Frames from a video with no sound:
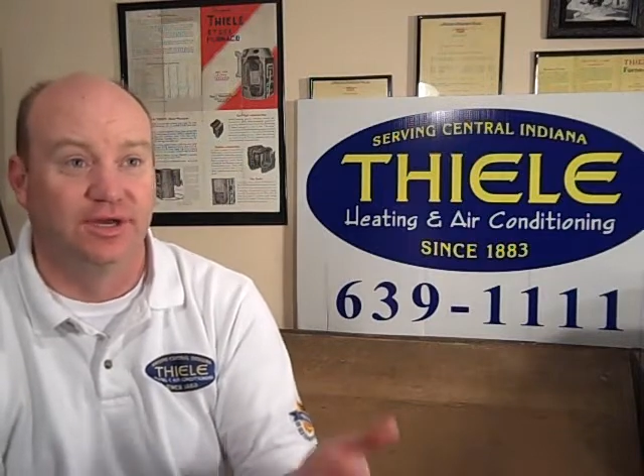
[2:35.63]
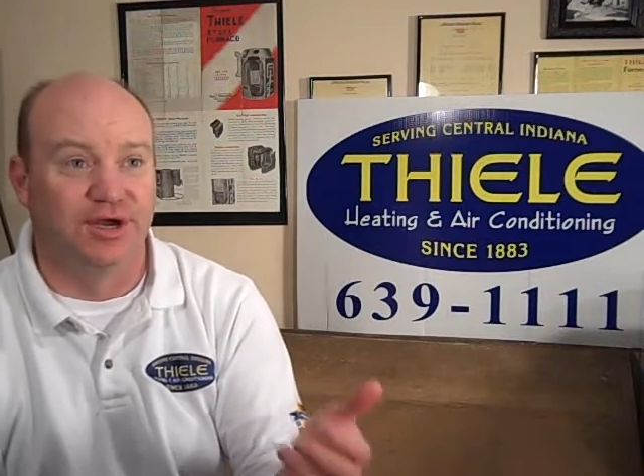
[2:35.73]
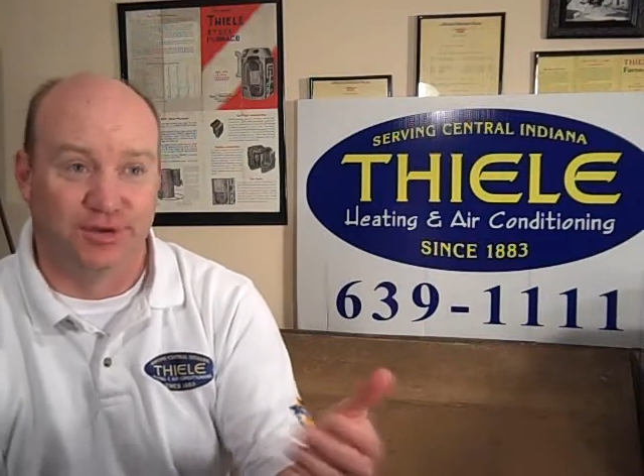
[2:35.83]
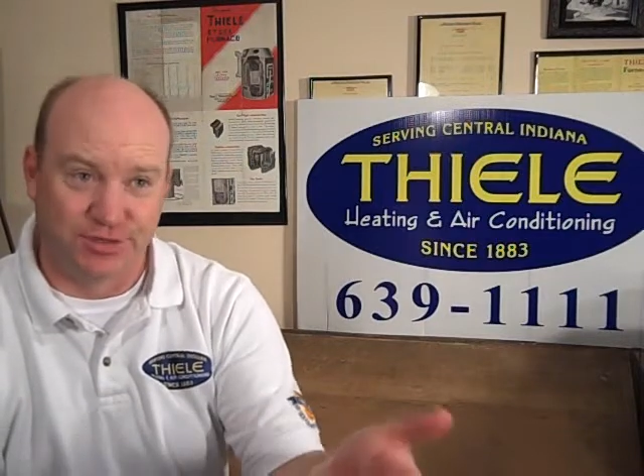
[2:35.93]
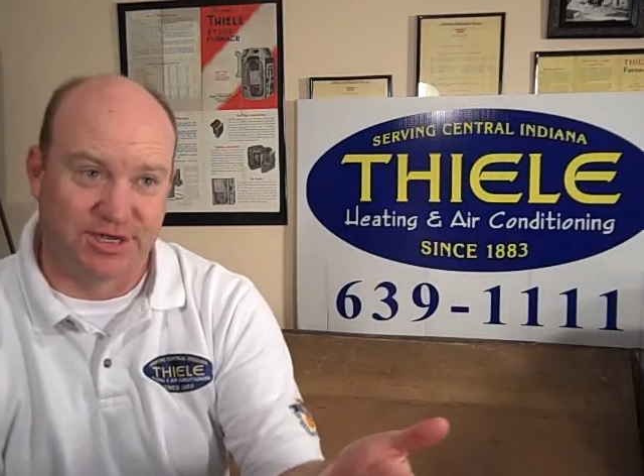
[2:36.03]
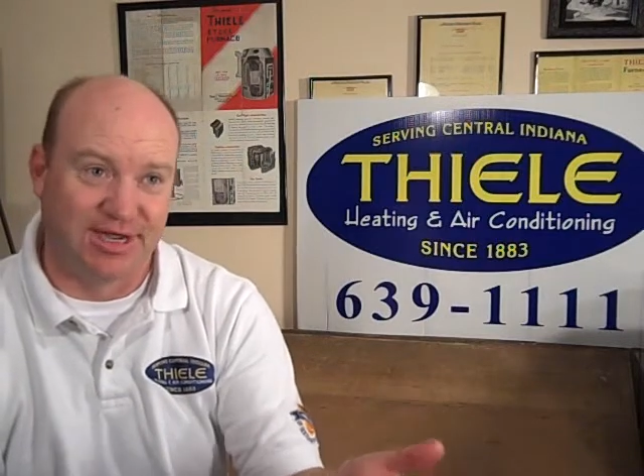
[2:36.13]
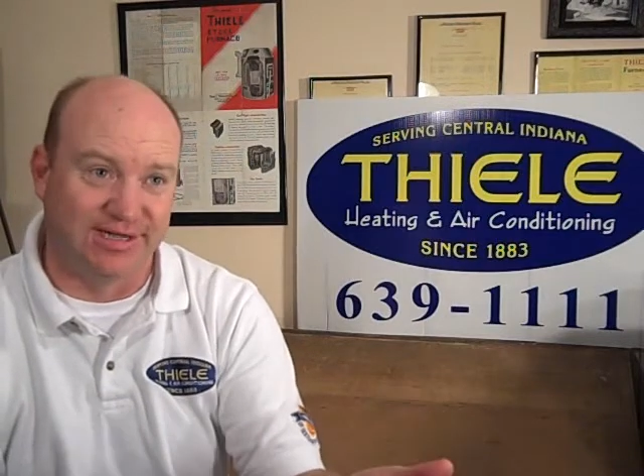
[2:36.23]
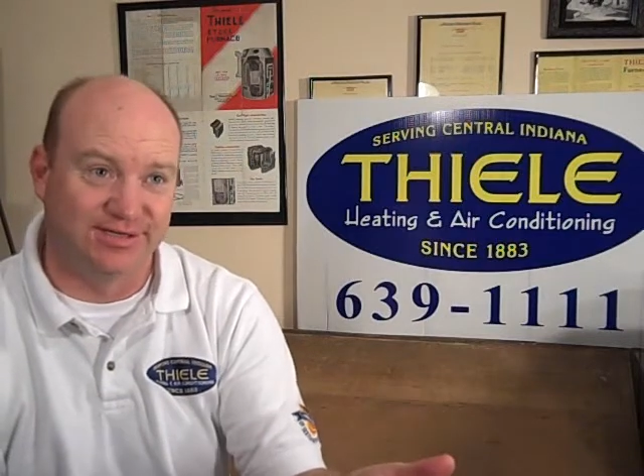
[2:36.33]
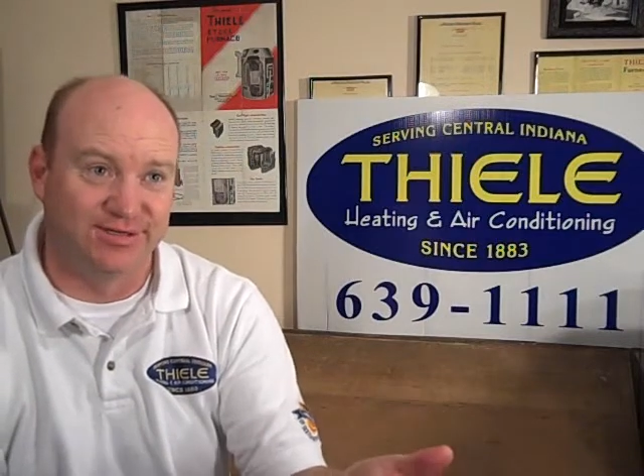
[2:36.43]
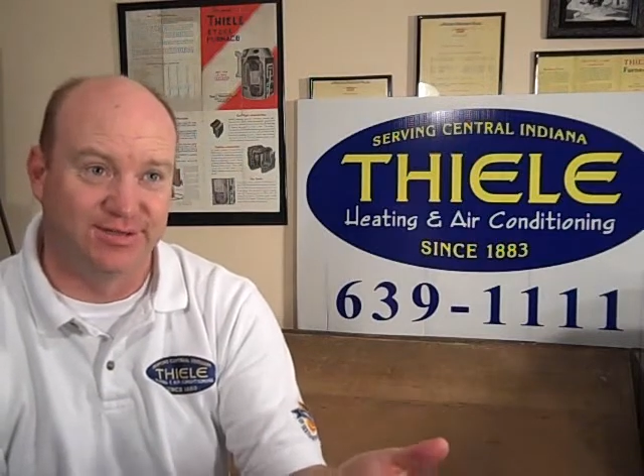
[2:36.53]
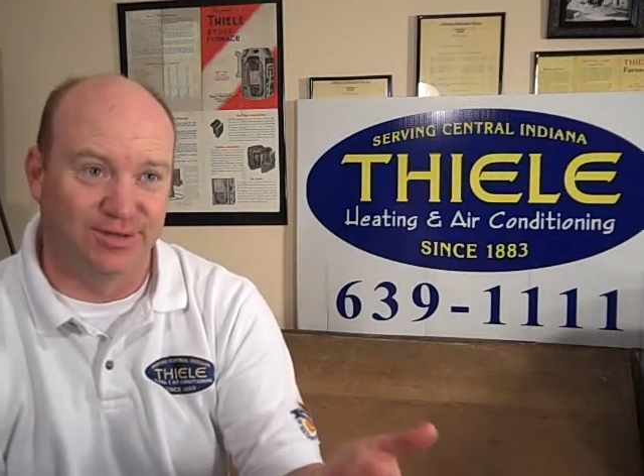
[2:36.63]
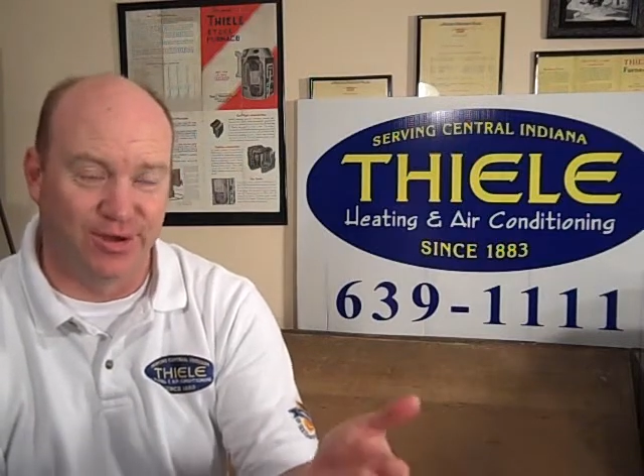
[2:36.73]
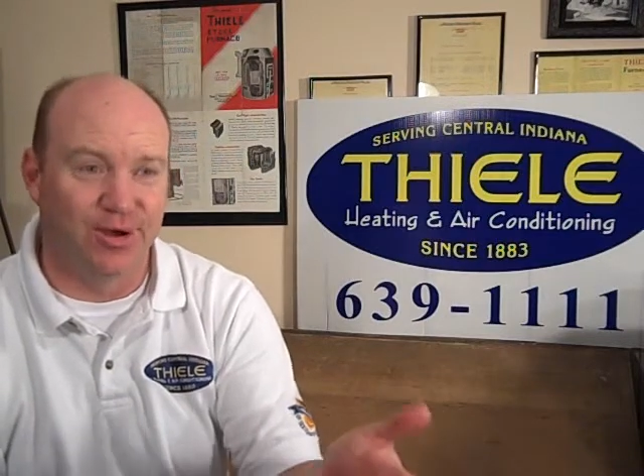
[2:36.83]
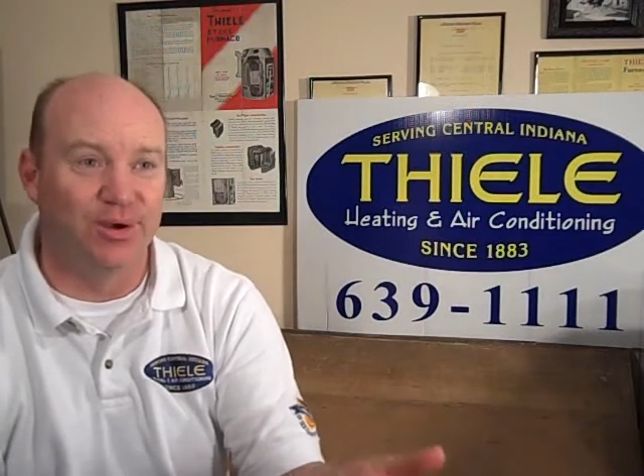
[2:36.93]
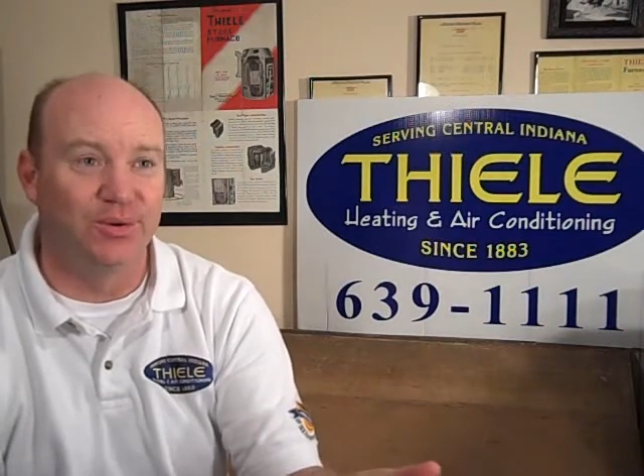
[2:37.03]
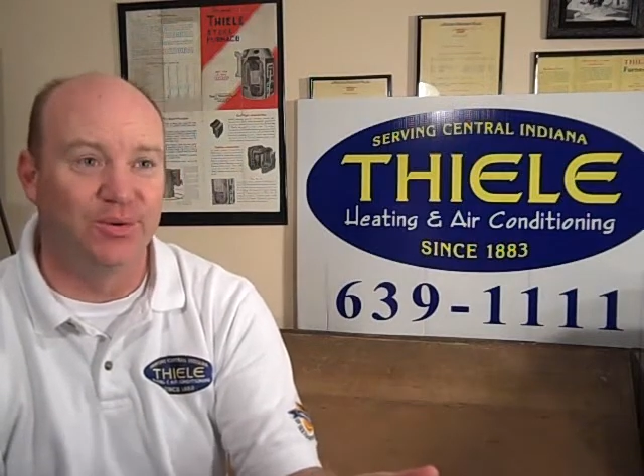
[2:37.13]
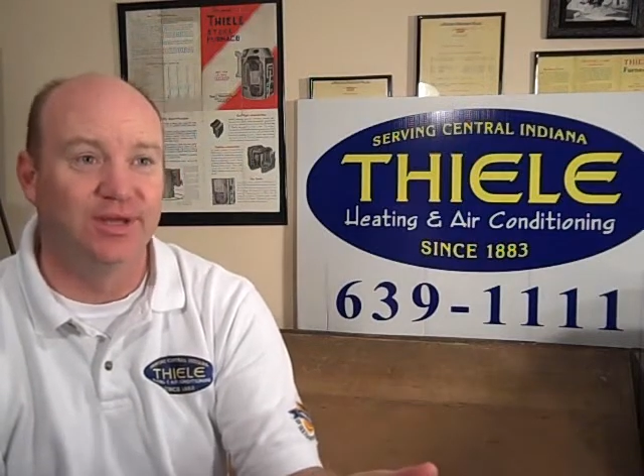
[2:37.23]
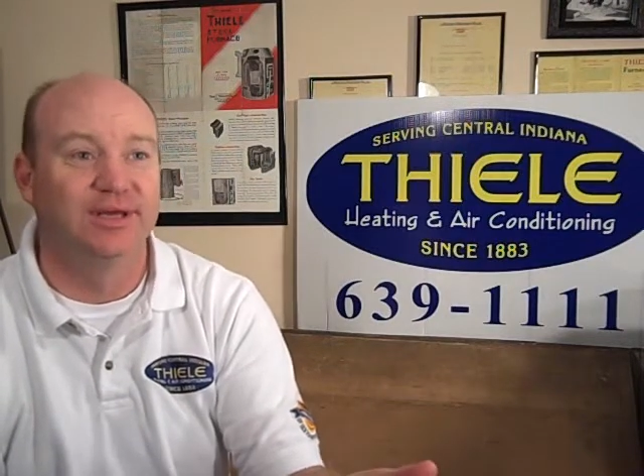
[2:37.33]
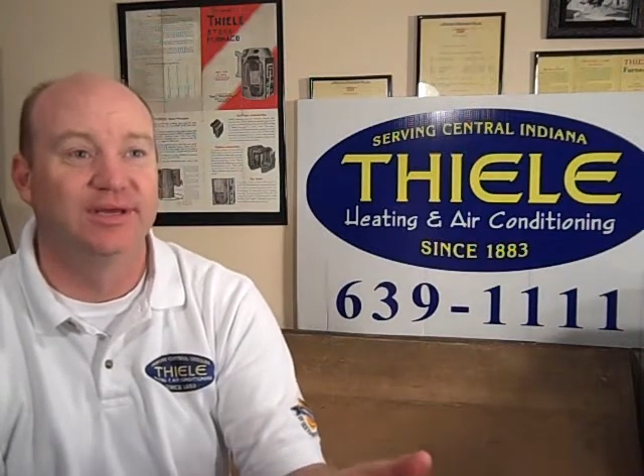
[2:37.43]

understands the code